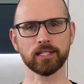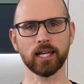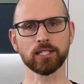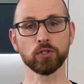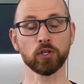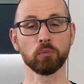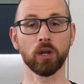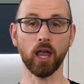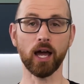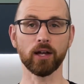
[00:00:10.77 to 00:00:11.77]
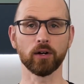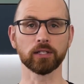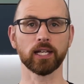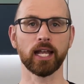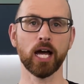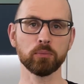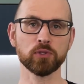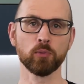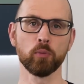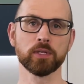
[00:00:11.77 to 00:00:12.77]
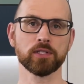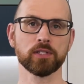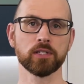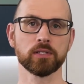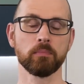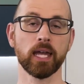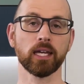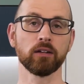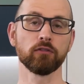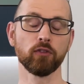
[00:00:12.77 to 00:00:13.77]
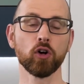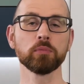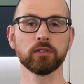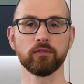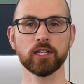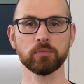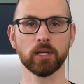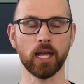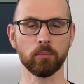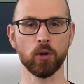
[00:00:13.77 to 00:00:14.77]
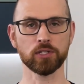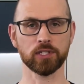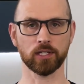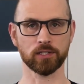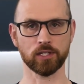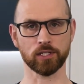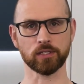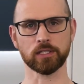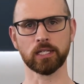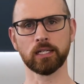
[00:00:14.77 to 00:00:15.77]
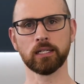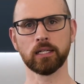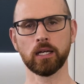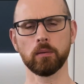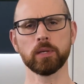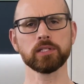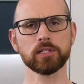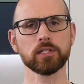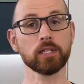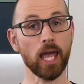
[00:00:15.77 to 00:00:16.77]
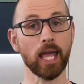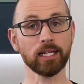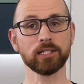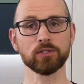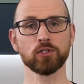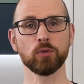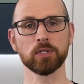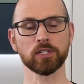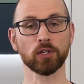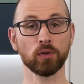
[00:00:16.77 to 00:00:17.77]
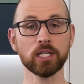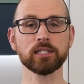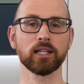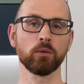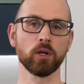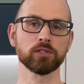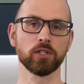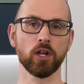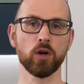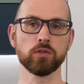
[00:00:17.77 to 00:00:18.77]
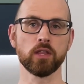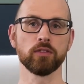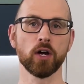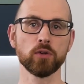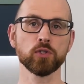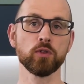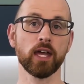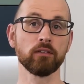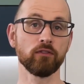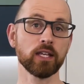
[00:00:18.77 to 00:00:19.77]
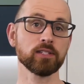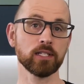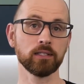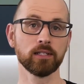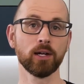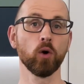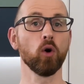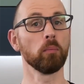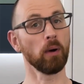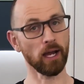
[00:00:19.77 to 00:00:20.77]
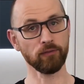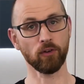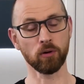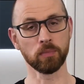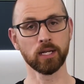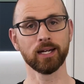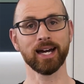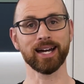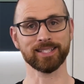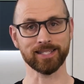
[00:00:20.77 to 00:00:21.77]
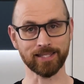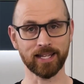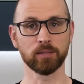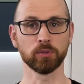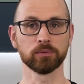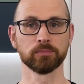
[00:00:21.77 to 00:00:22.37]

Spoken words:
data you can rely on can help small businesses make informed investment and purchasing decisions. Businesses and consumers increasingly want to know that those who they invest in or buy from are sustainable.